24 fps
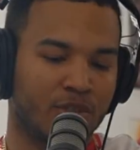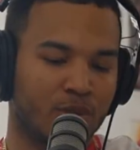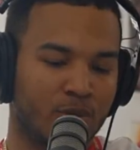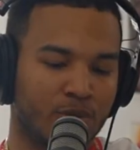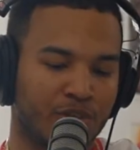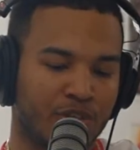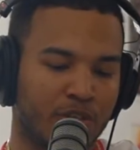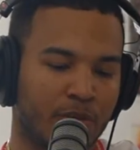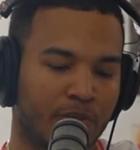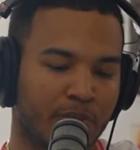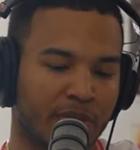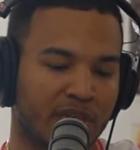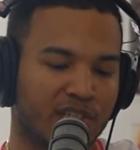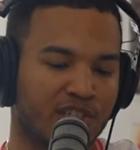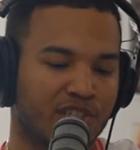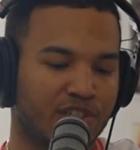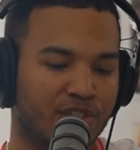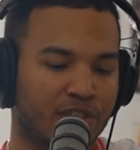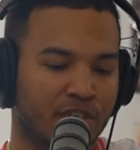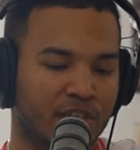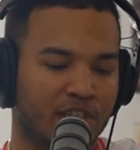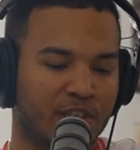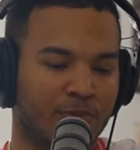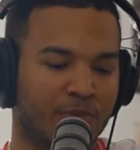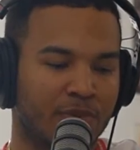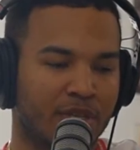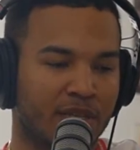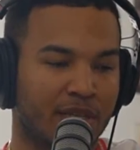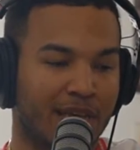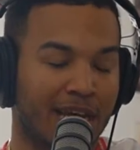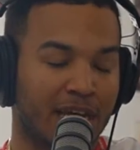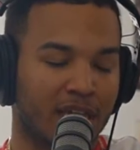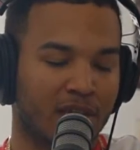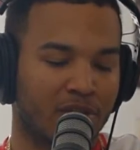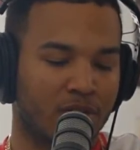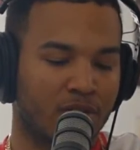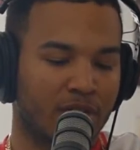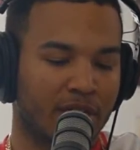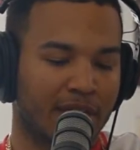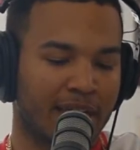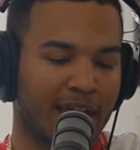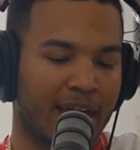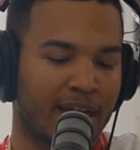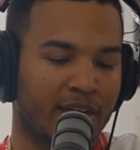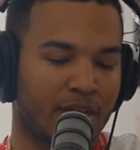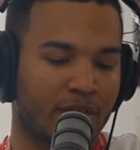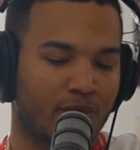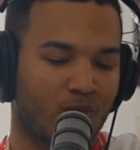is use your best judgment and
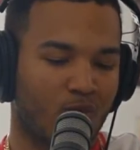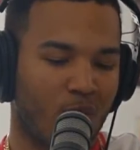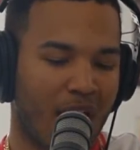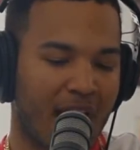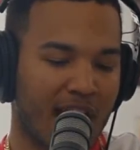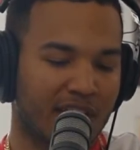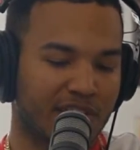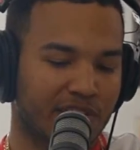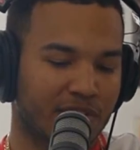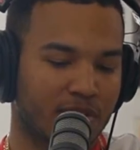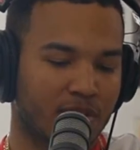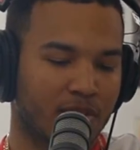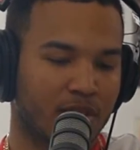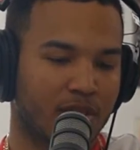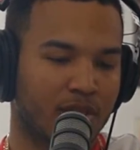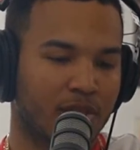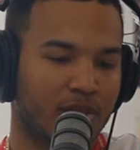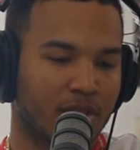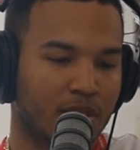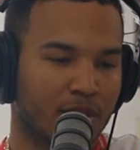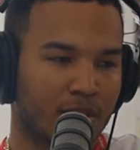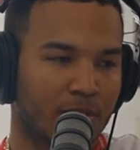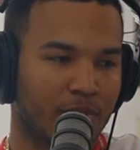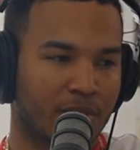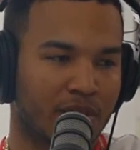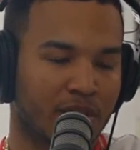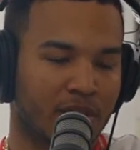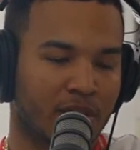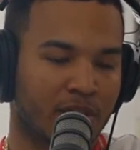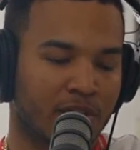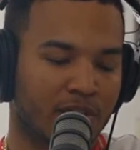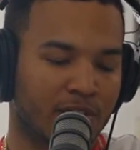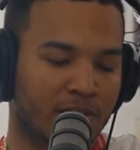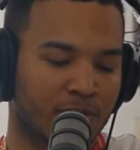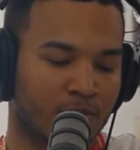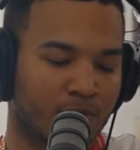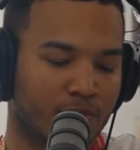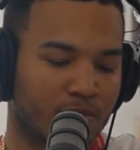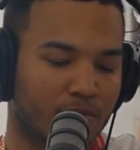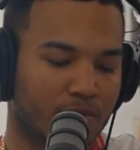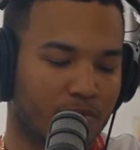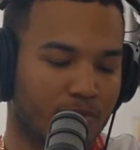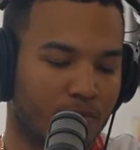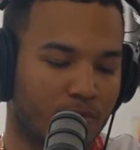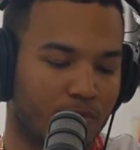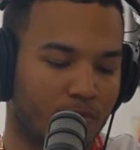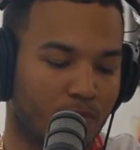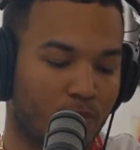look at it rationally because
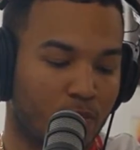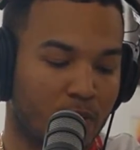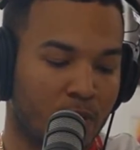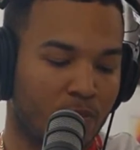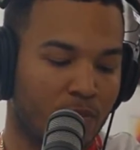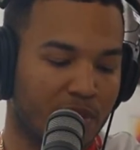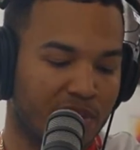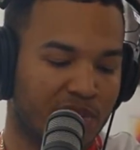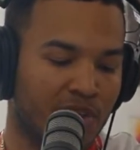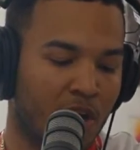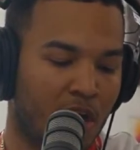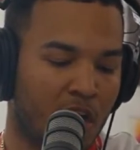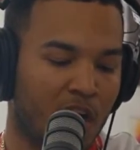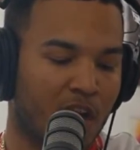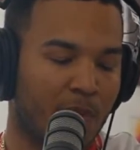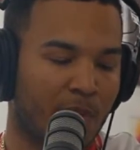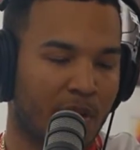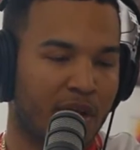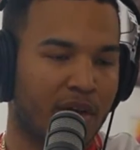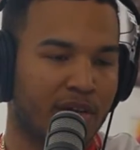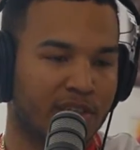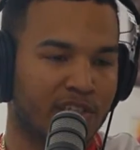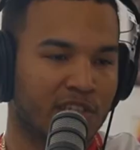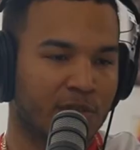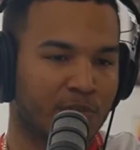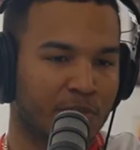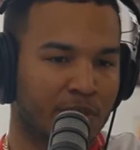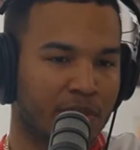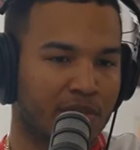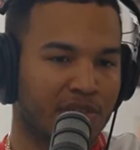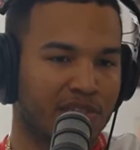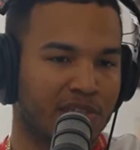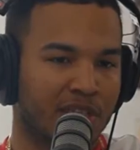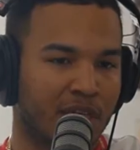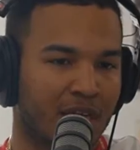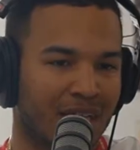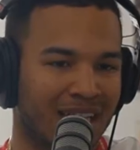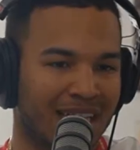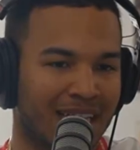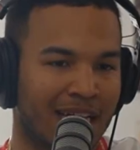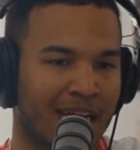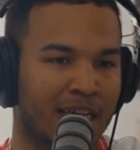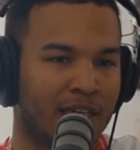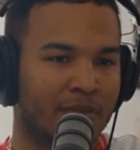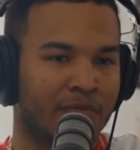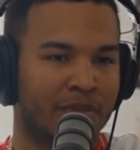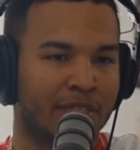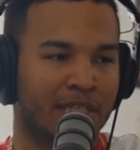when we talk about conspiracy, a
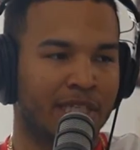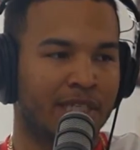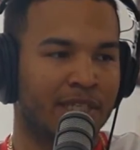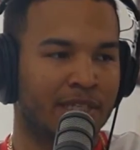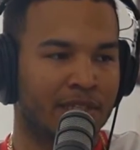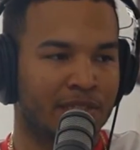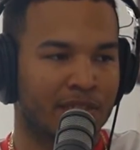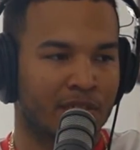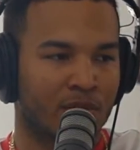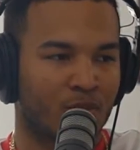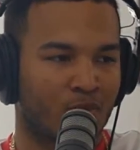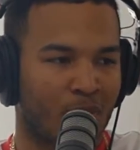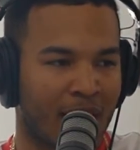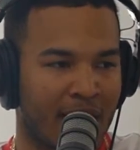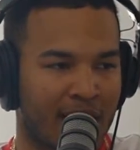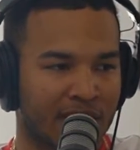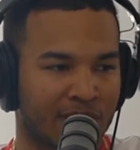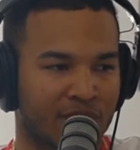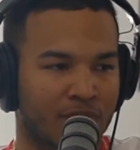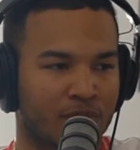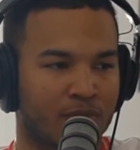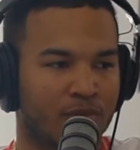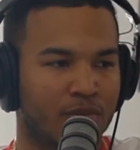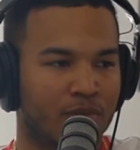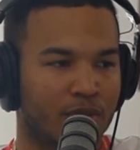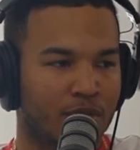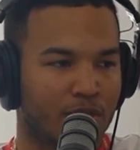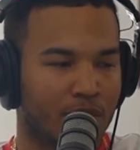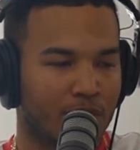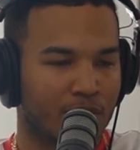lot of it is irrational.